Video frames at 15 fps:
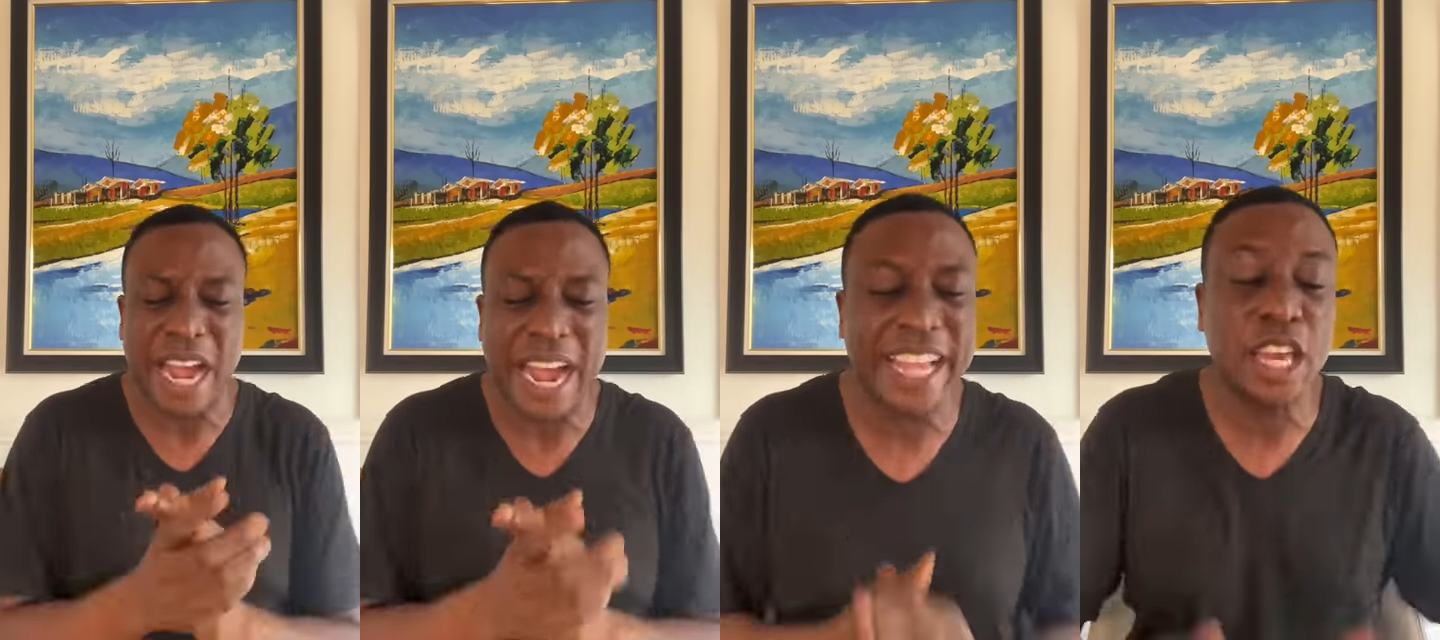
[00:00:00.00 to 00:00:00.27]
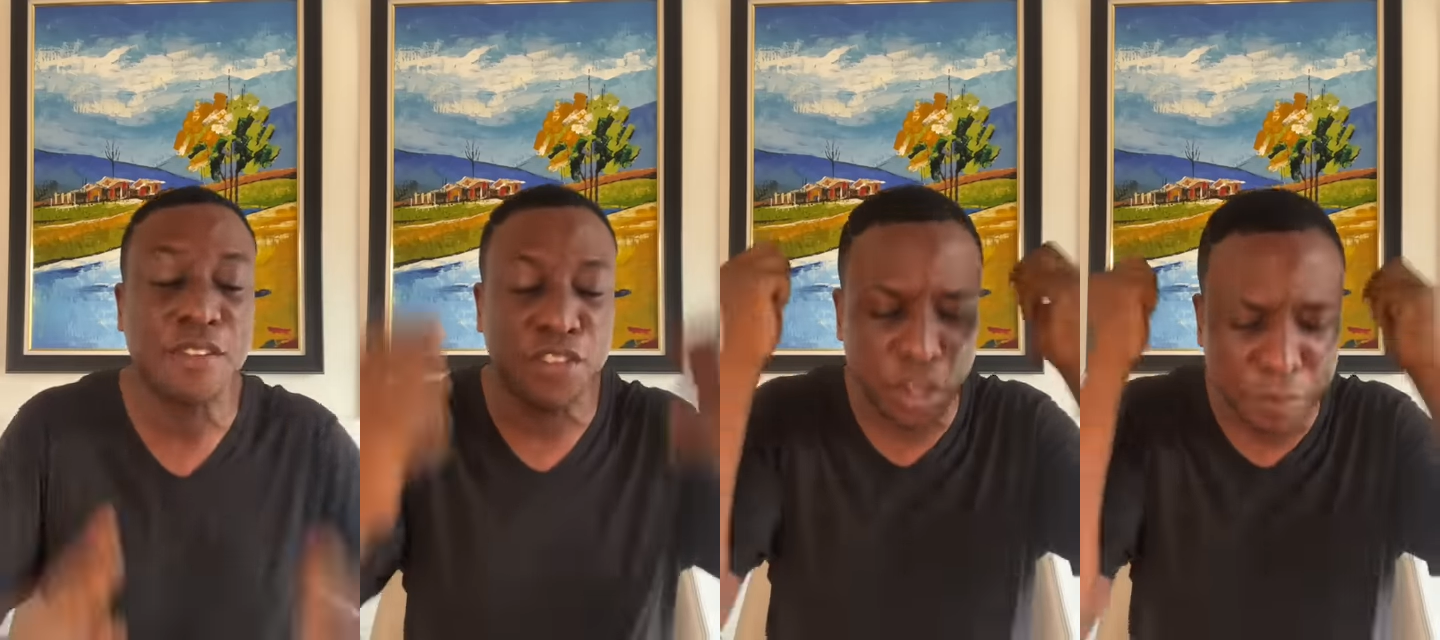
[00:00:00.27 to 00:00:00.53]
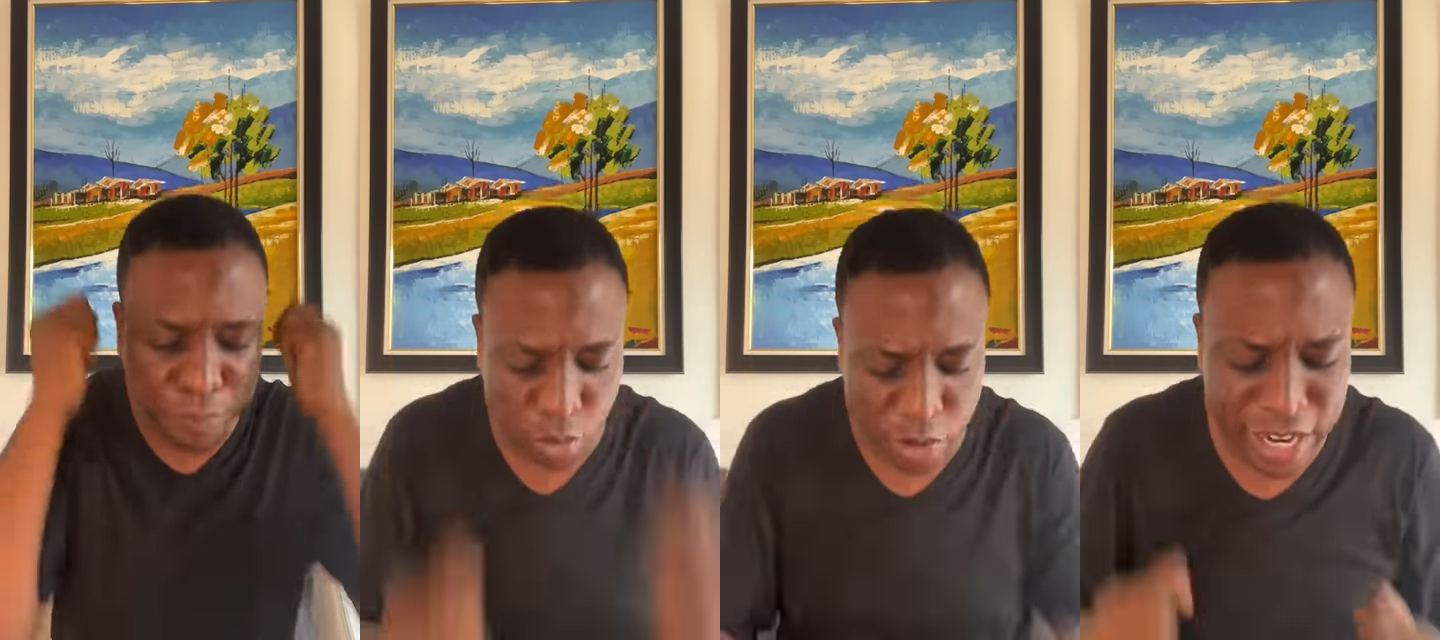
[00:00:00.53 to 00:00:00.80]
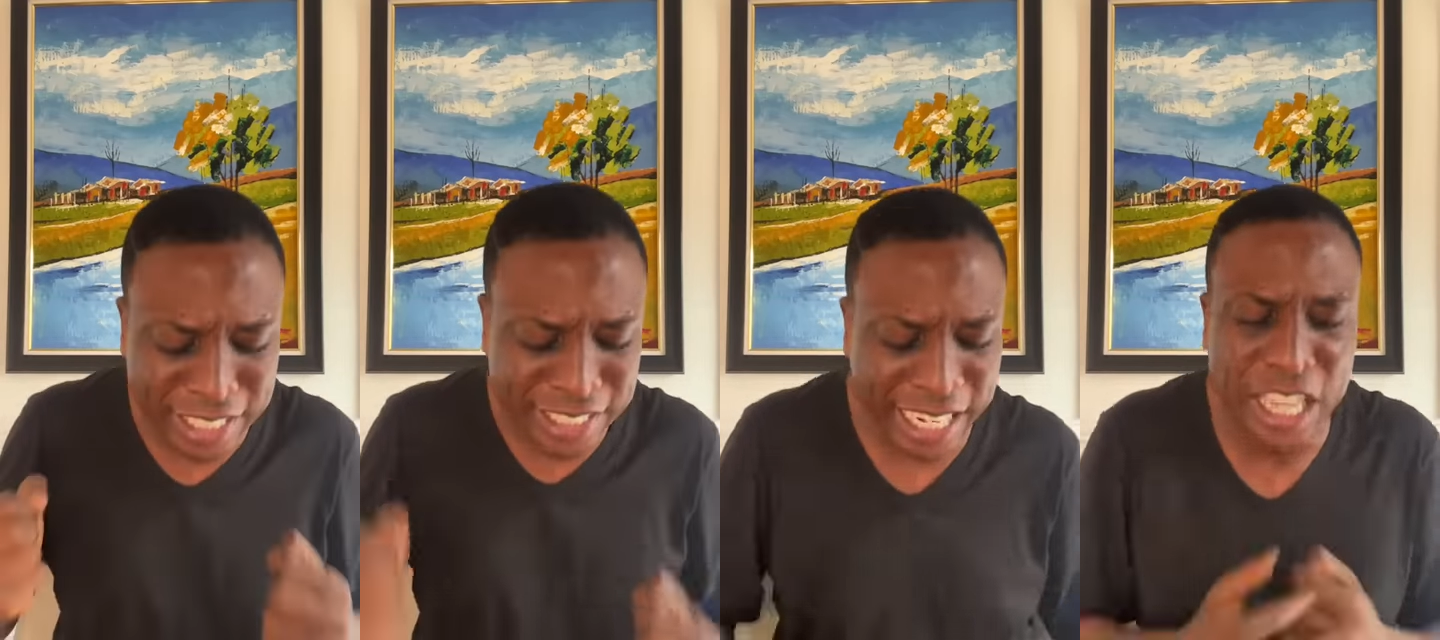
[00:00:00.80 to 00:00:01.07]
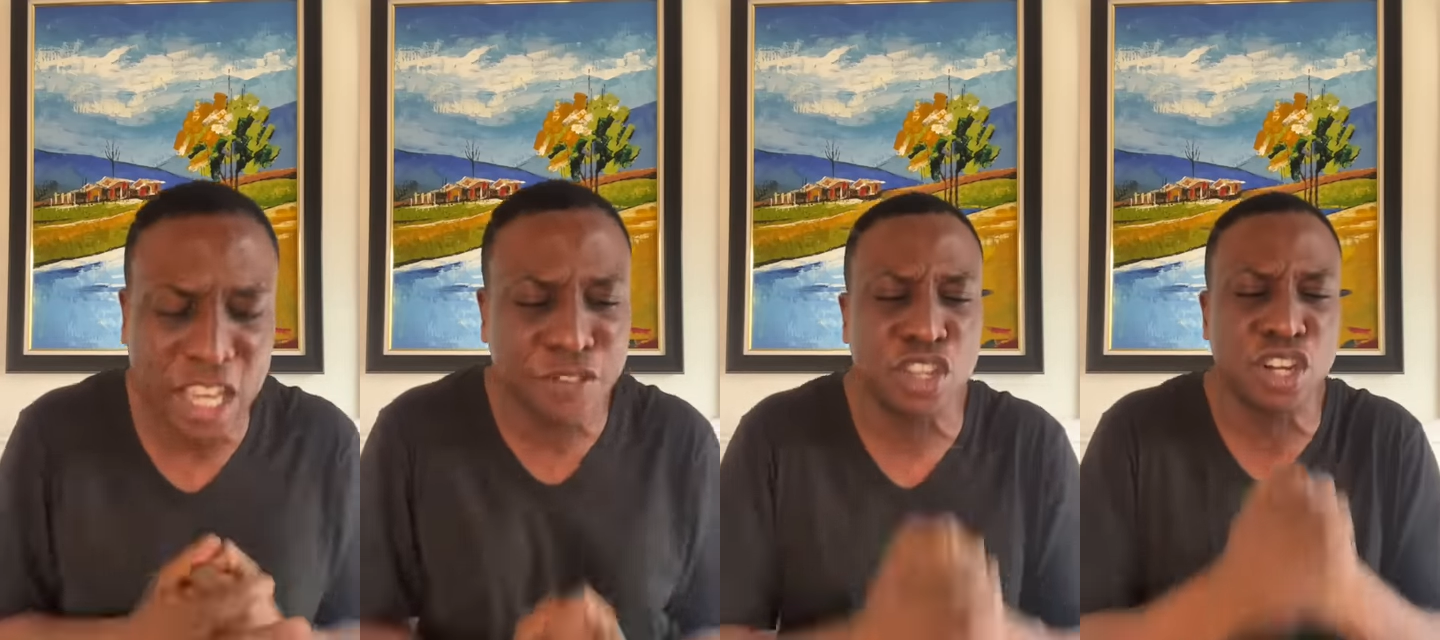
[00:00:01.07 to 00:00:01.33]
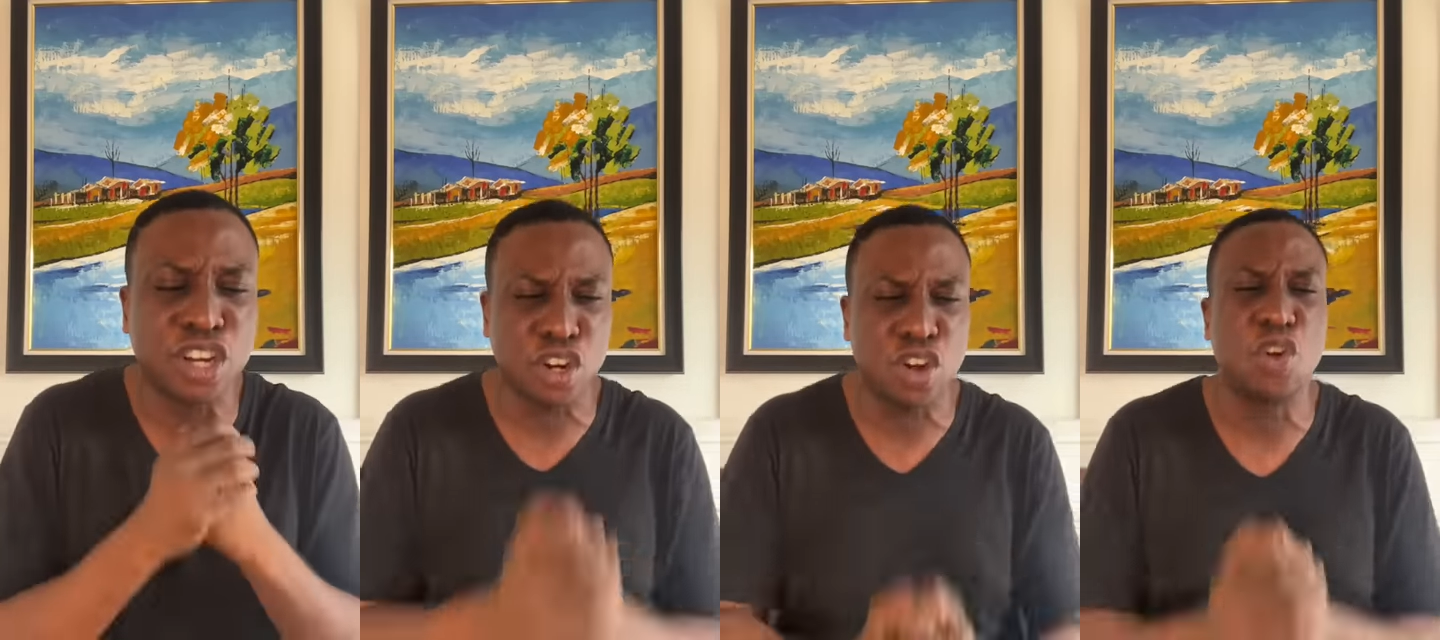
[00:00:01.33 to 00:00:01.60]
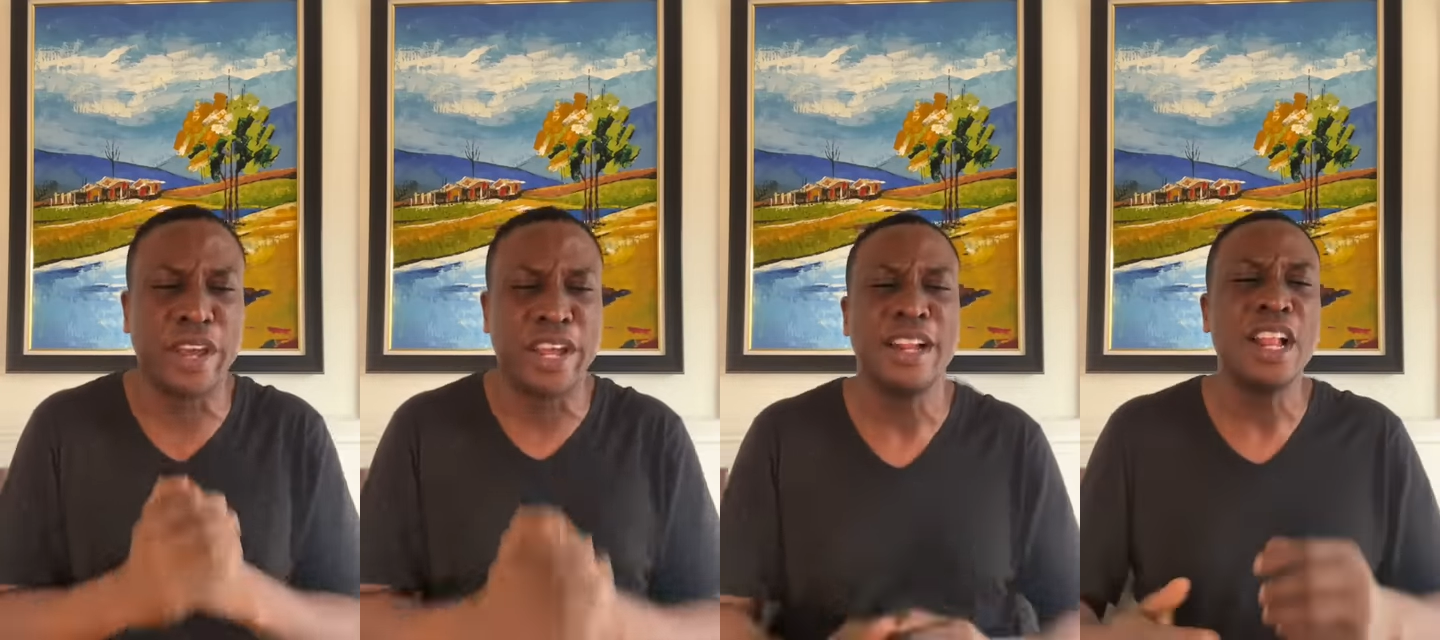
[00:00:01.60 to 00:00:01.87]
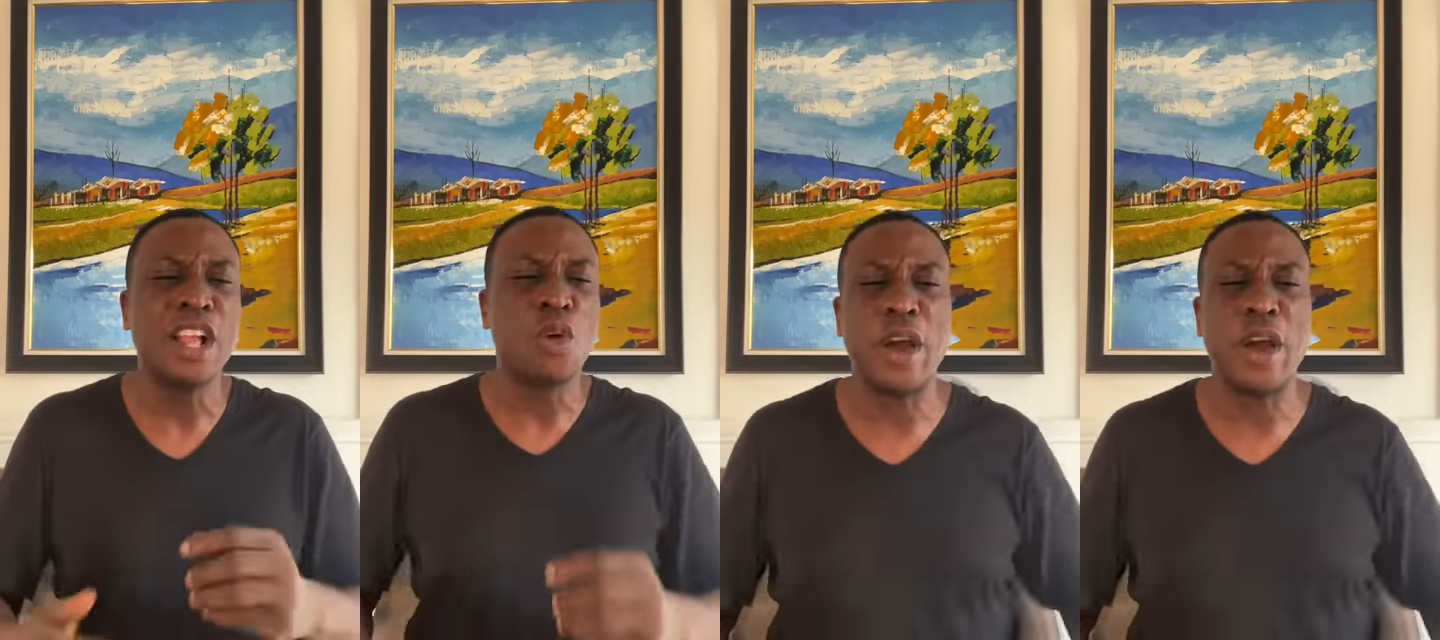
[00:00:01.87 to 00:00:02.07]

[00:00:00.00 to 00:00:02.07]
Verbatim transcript: I give you the praise. I give you the glory.